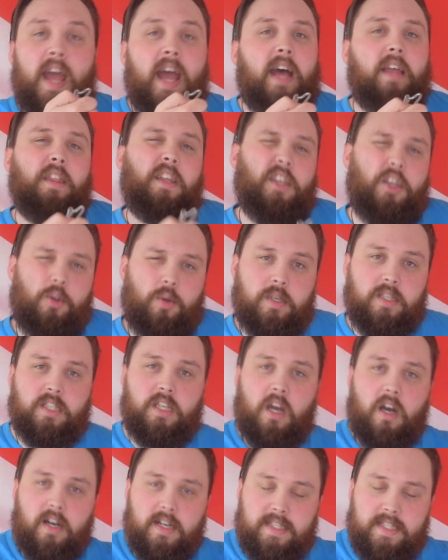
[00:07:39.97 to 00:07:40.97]
and then you can
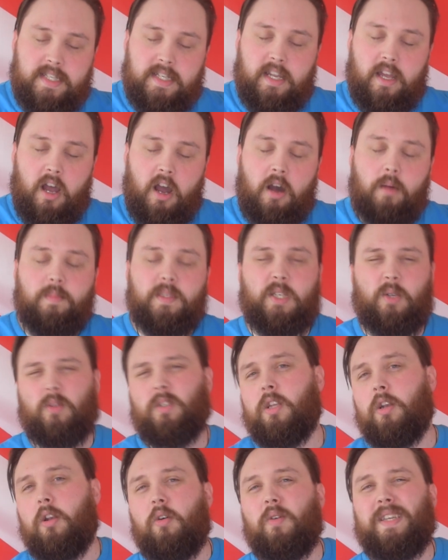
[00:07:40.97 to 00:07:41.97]
tighten it up, so it's
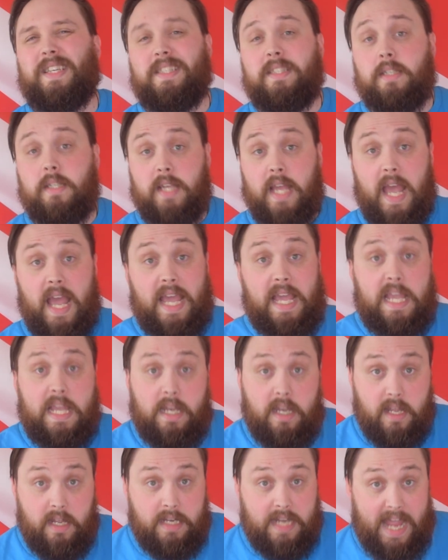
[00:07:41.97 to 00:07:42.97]
a lot easier to get in
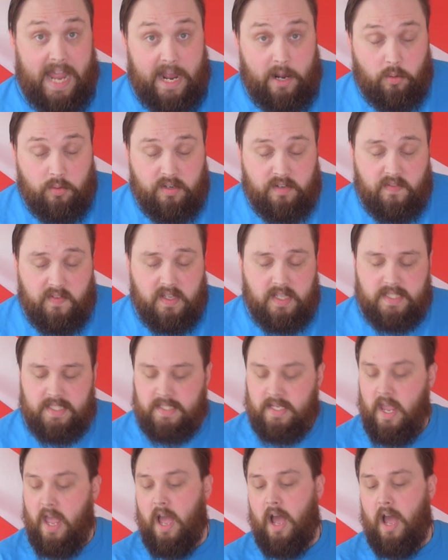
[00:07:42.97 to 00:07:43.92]
and out of it.